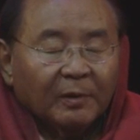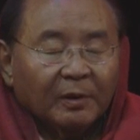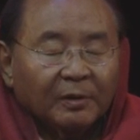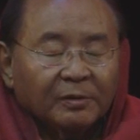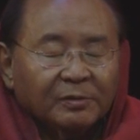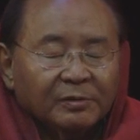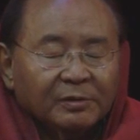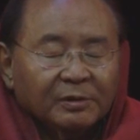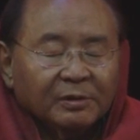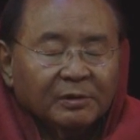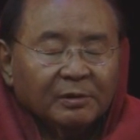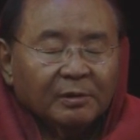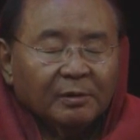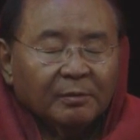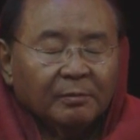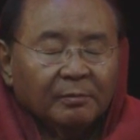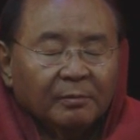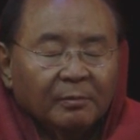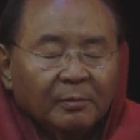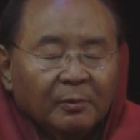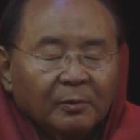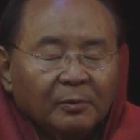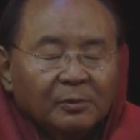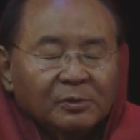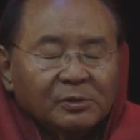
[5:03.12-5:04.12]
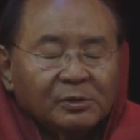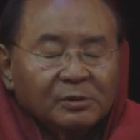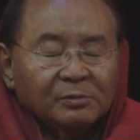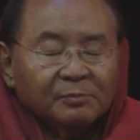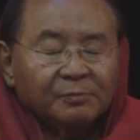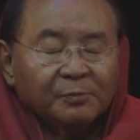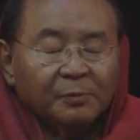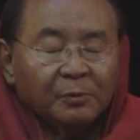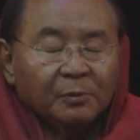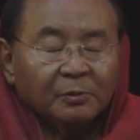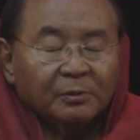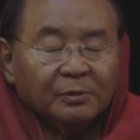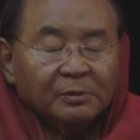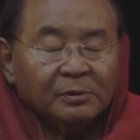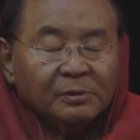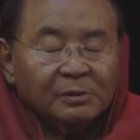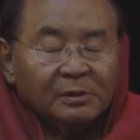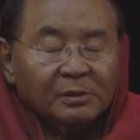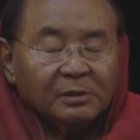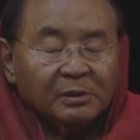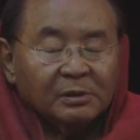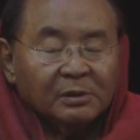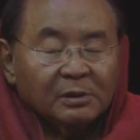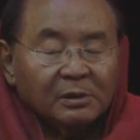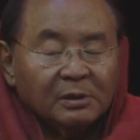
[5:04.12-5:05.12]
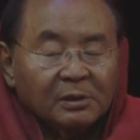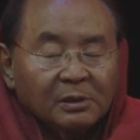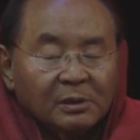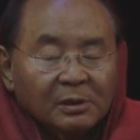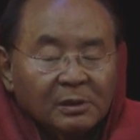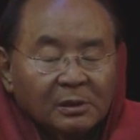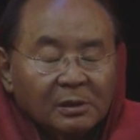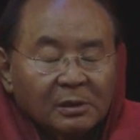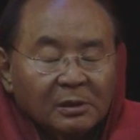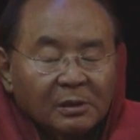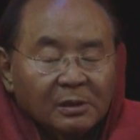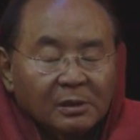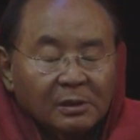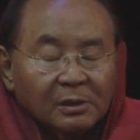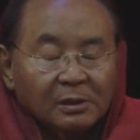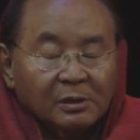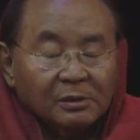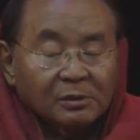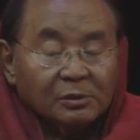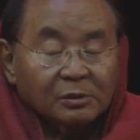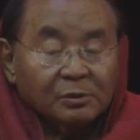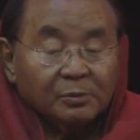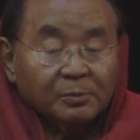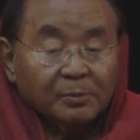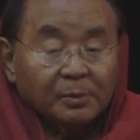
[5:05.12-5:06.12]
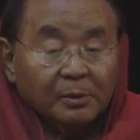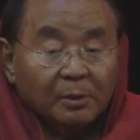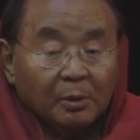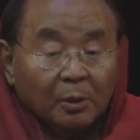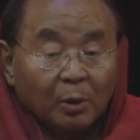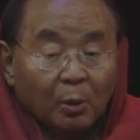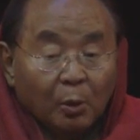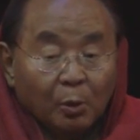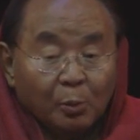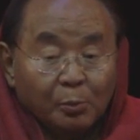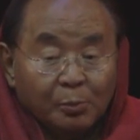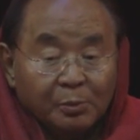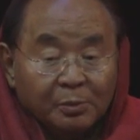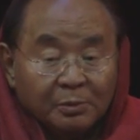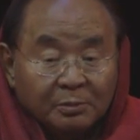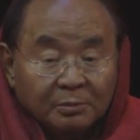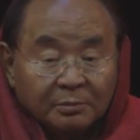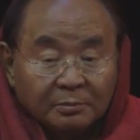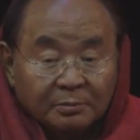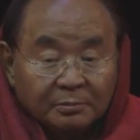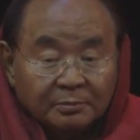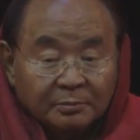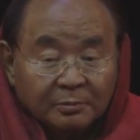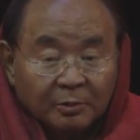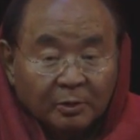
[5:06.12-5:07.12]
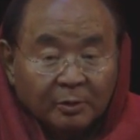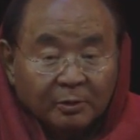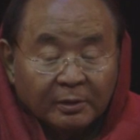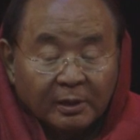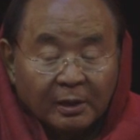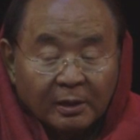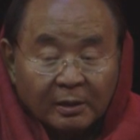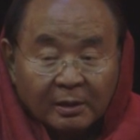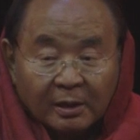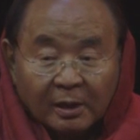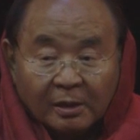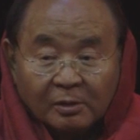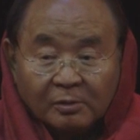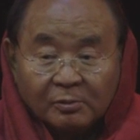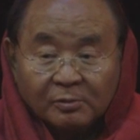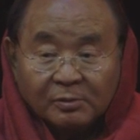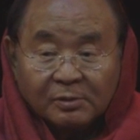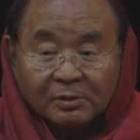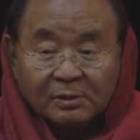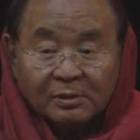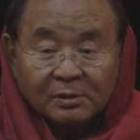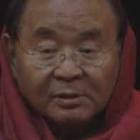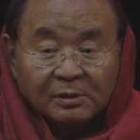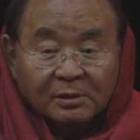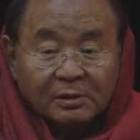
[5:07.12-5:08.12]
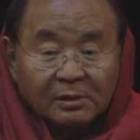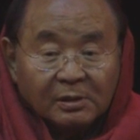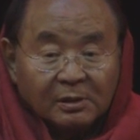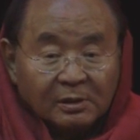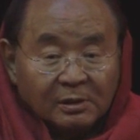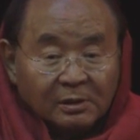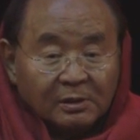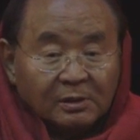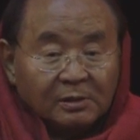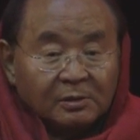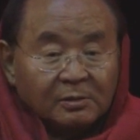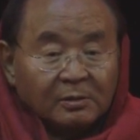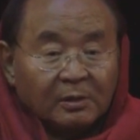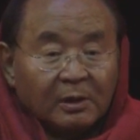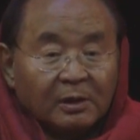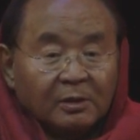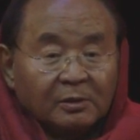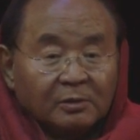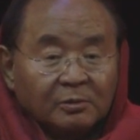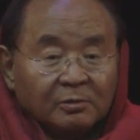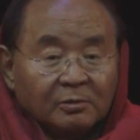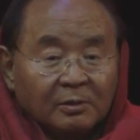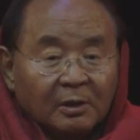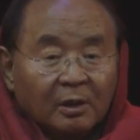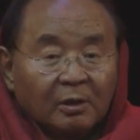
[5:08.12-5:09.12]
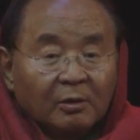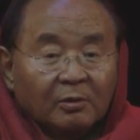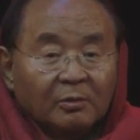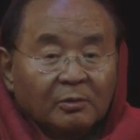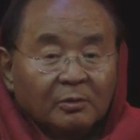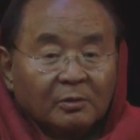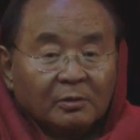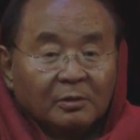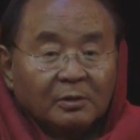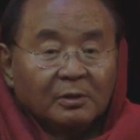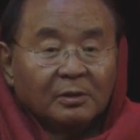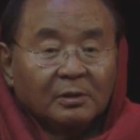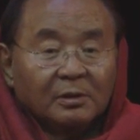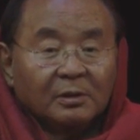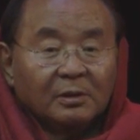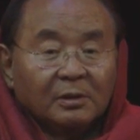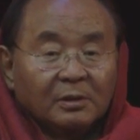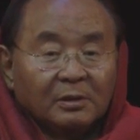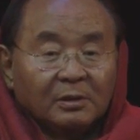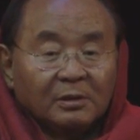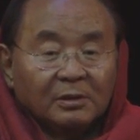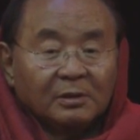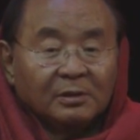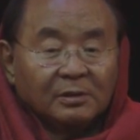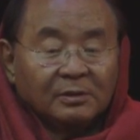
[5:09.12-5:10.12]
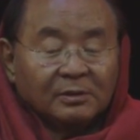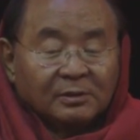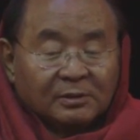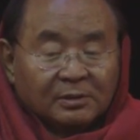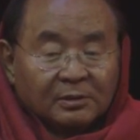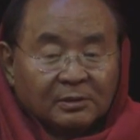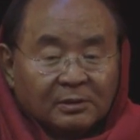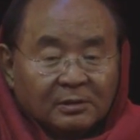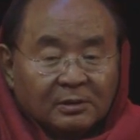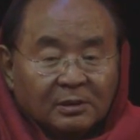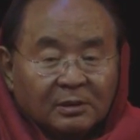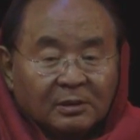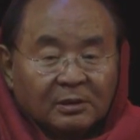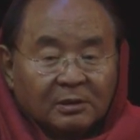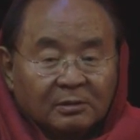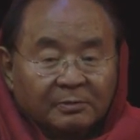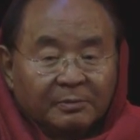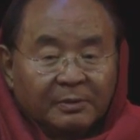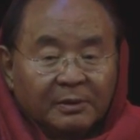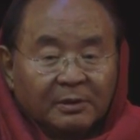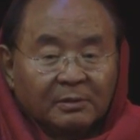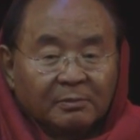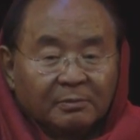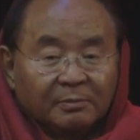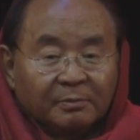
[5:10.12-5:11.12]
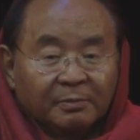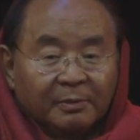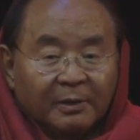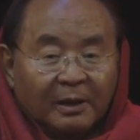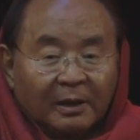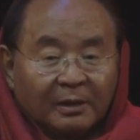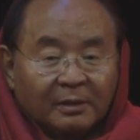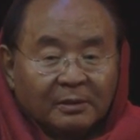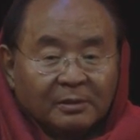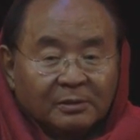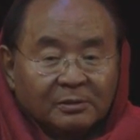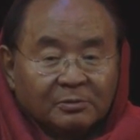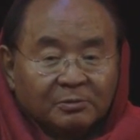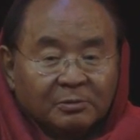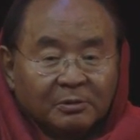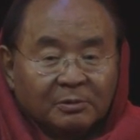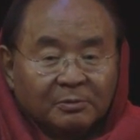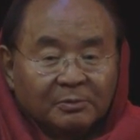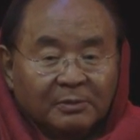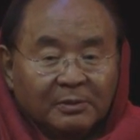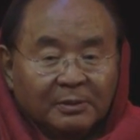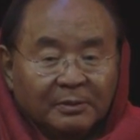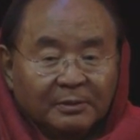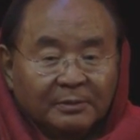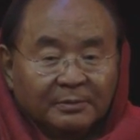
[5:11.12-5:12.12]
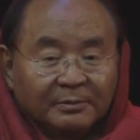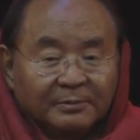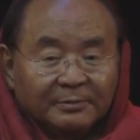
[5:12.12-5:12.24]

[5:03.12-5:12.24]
See, the most important thing is to be open. Okay, can you try to now sit a little bit, practice with me,